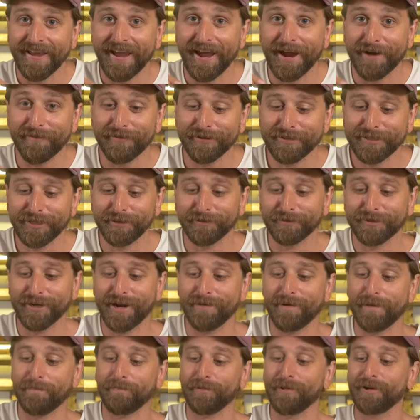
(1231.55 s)
Every single time
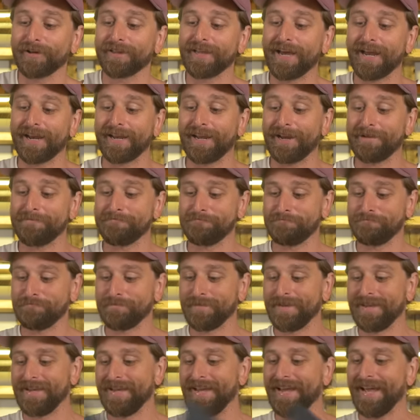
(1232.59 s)
I plug that in
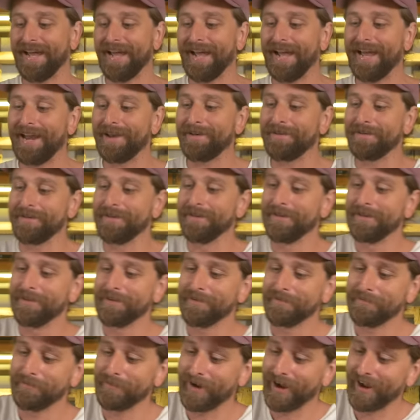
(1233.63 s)
and
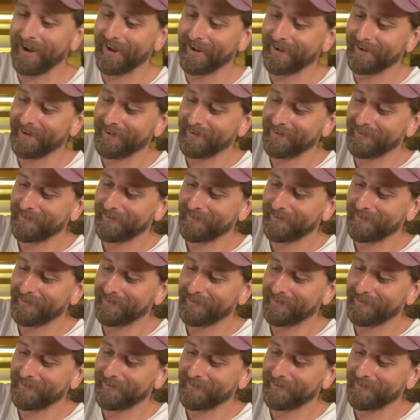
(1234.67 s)
my